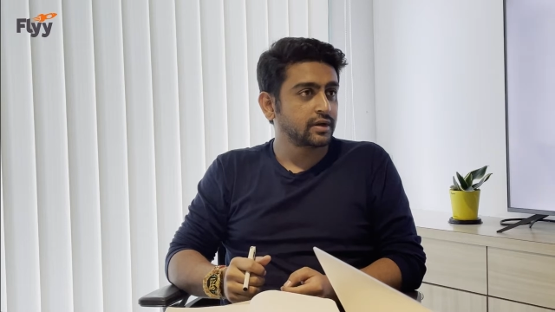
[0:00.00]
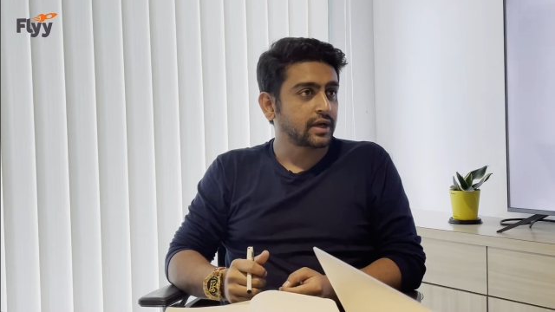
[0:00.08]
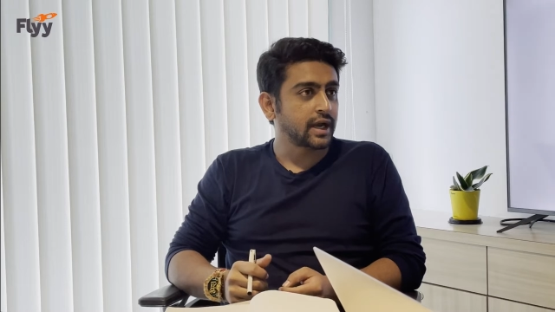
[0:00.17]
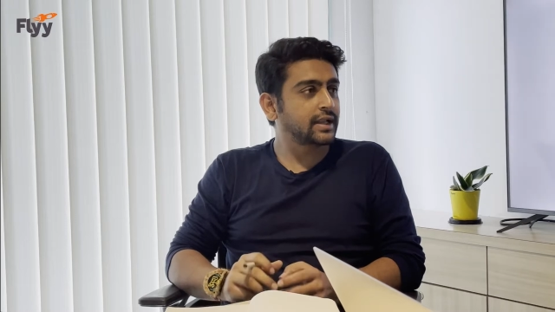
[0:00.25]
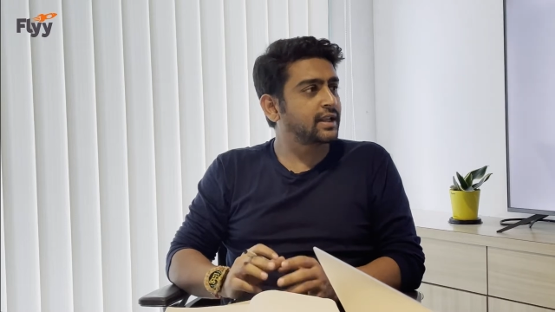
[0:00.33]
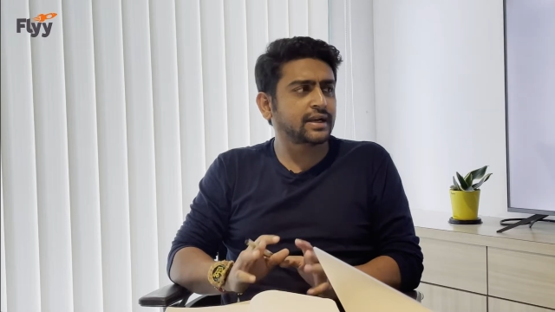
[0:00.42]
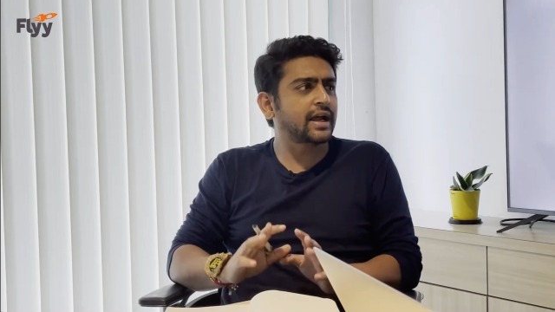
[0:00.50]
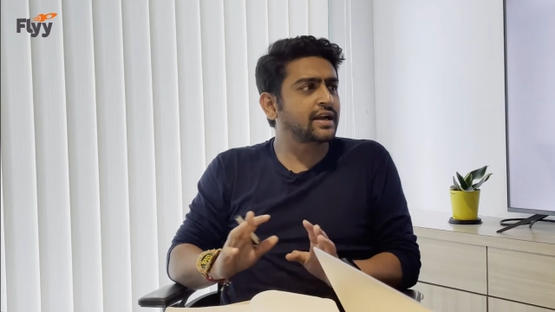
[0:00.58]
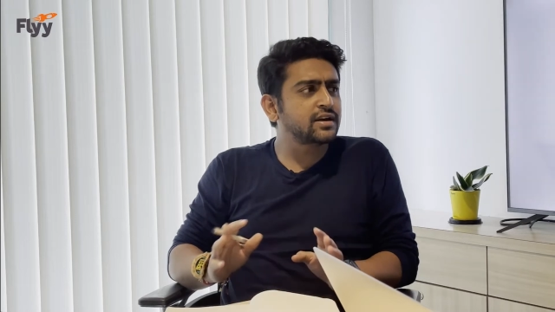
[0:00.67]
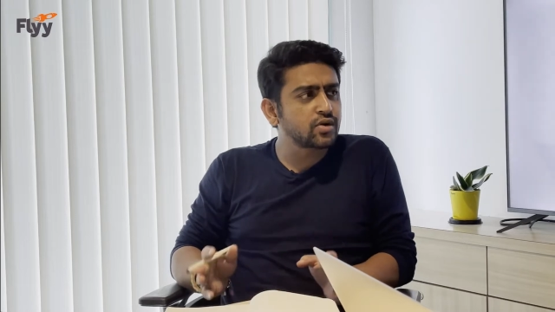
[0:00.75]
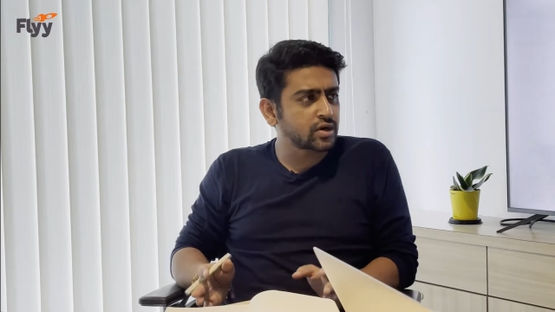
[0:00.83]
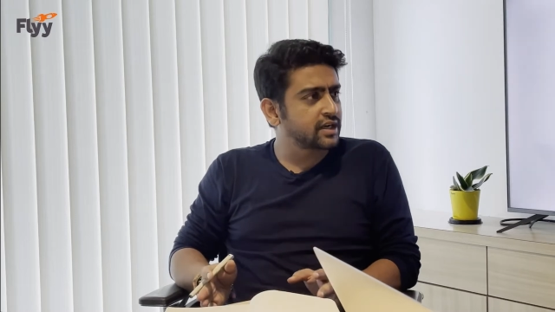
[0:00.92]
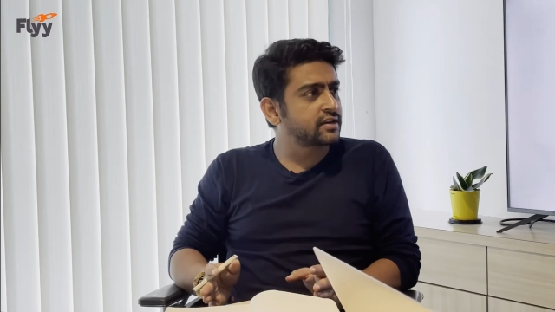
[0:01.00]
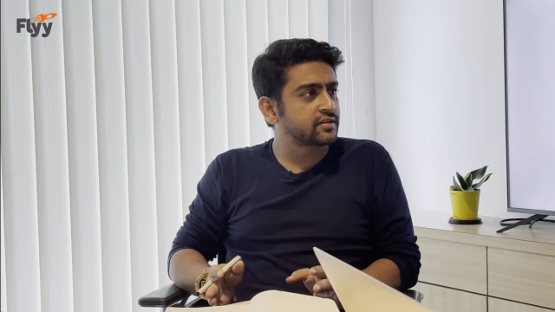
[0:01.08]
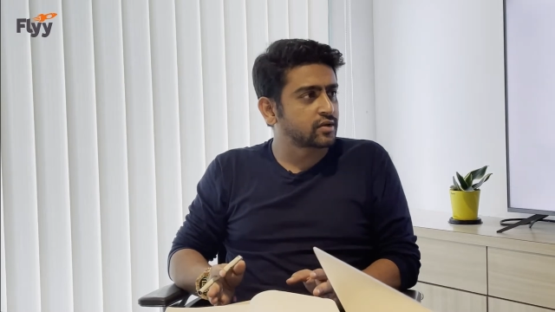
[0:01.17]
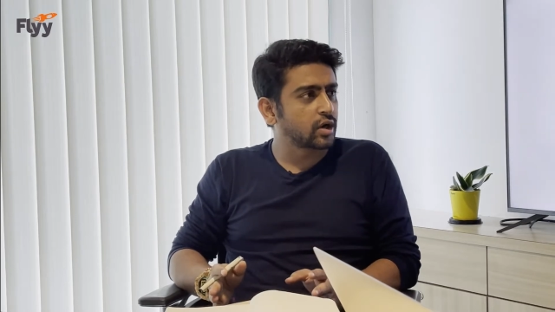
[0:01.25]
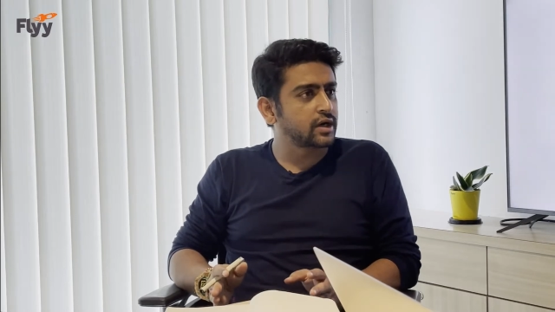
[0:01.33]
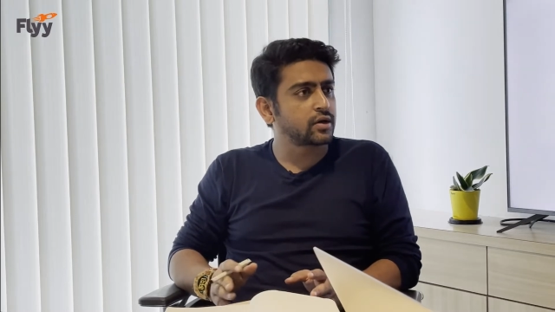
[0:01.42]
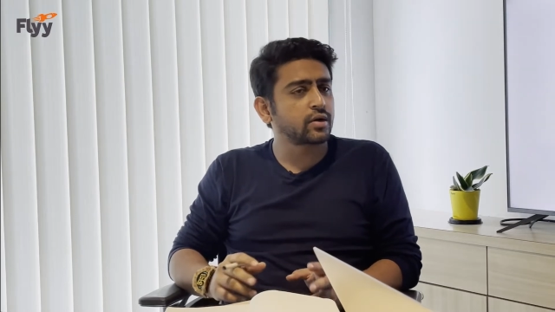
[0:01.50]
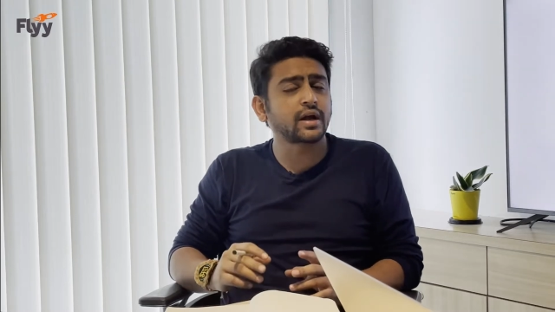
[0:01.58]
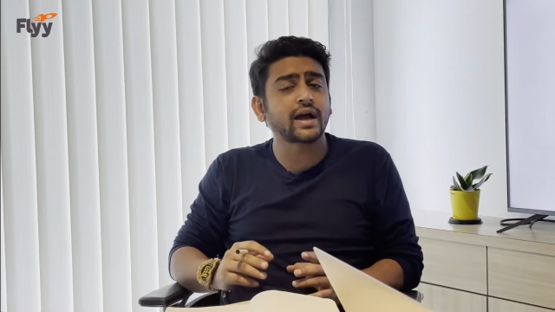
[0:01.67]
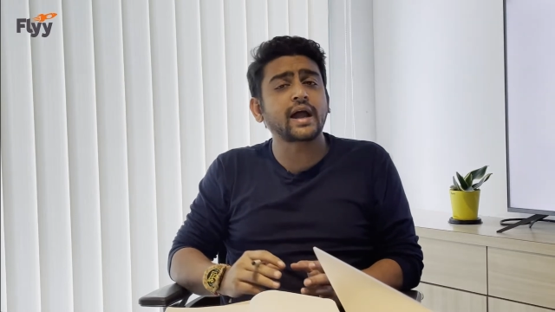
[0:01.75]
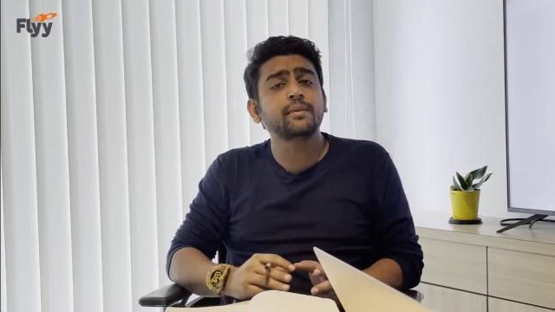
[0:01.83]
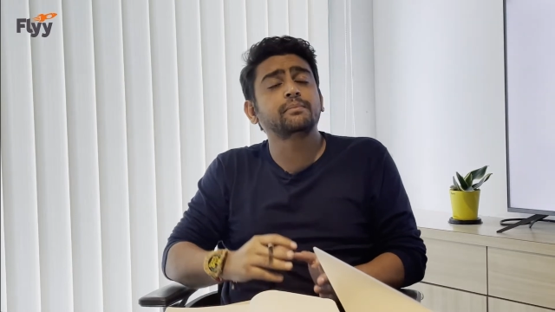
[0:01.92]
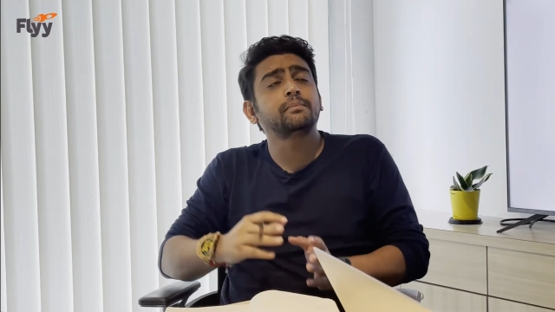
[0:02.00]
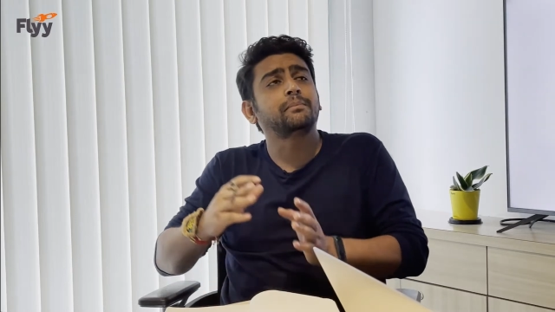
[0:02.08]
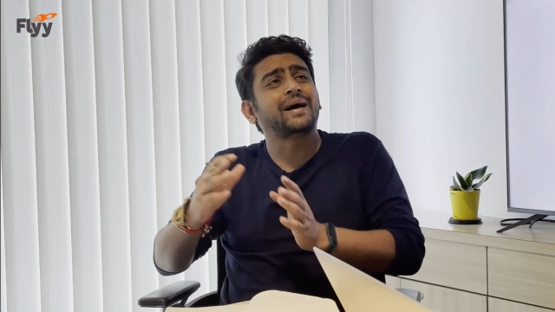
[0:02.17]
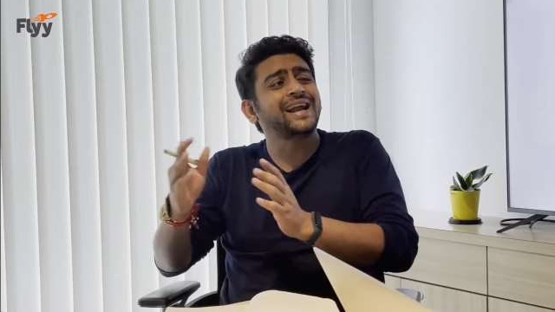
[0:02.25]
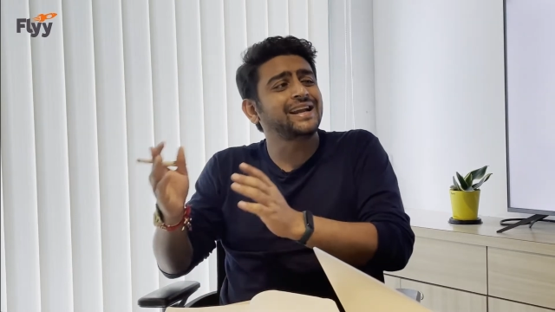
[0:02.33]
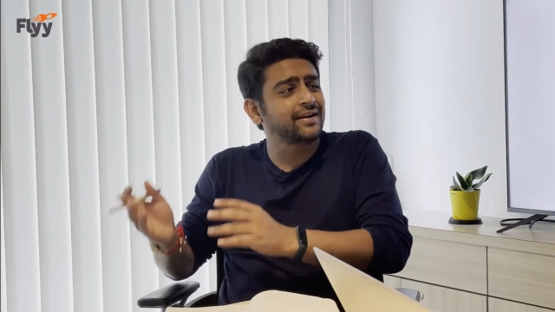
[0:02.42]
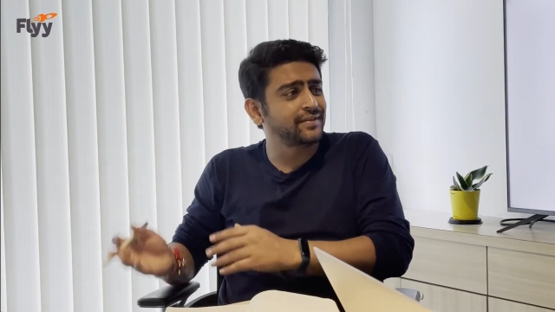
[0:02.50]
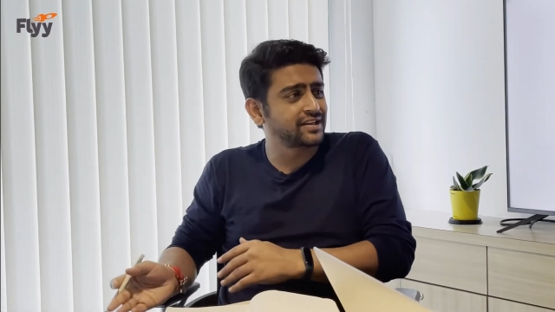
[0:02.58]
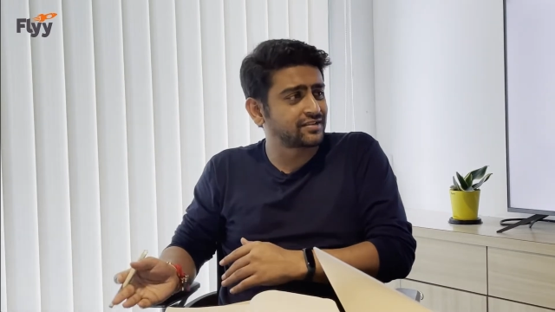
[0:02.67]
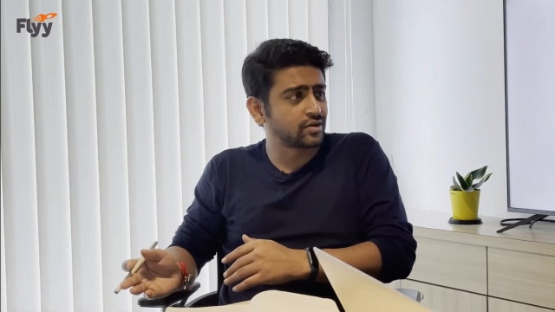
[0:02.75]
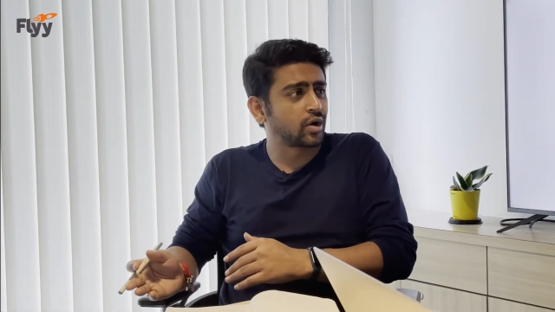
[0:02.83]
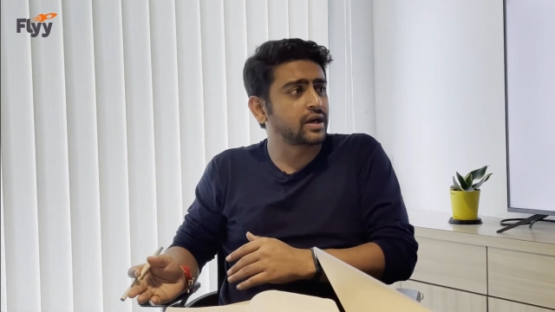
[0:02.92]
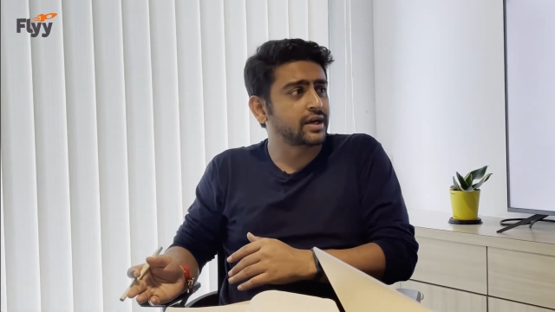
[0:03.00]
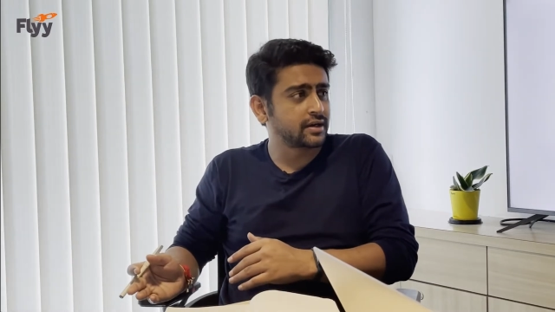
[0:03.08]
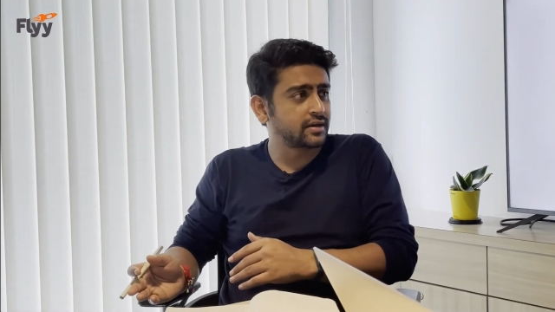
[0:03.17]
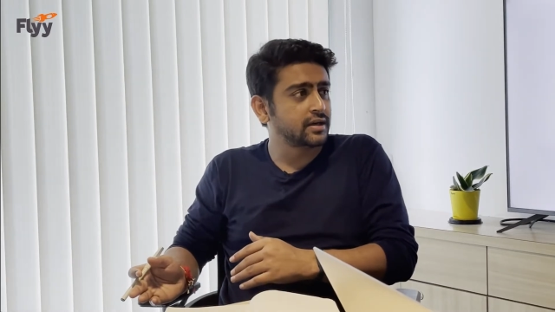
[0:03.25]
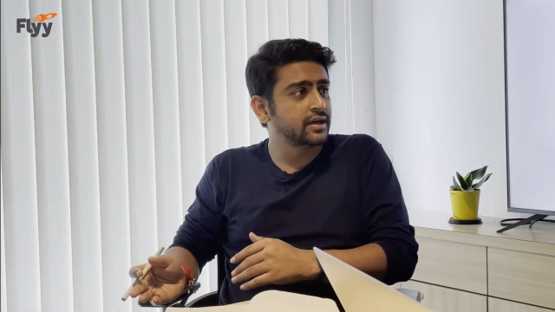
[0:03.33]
and then I did not install it, or I might have installed it